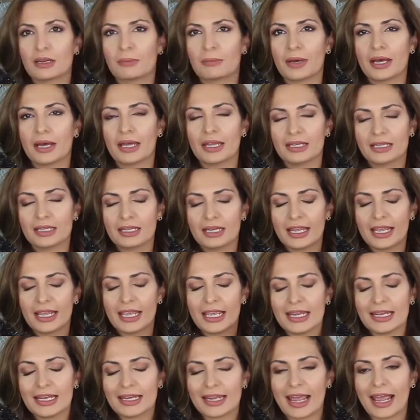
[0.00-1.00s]
but
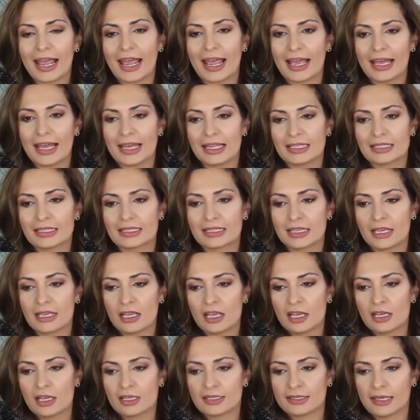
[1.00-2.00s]
it has
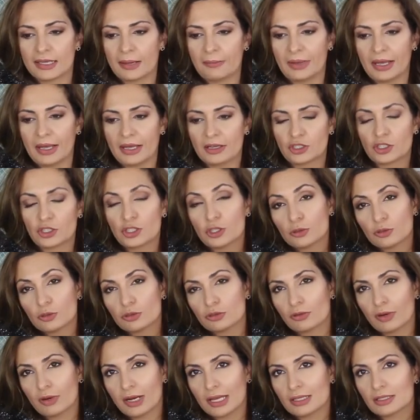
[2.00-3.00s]
somehow two
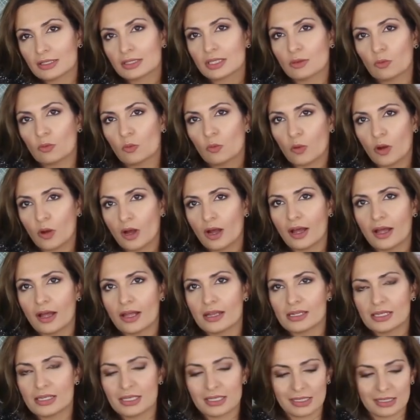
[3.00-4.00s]
trends in
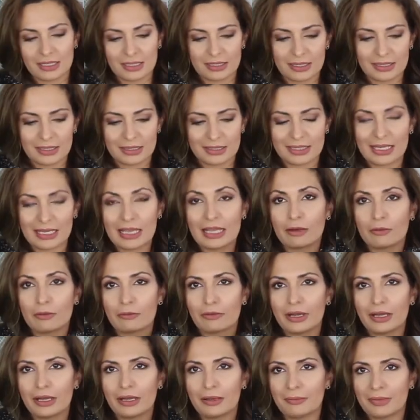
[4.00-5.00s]
one. This is a
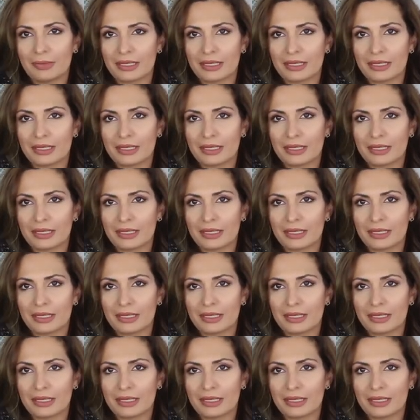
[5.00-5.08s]
silver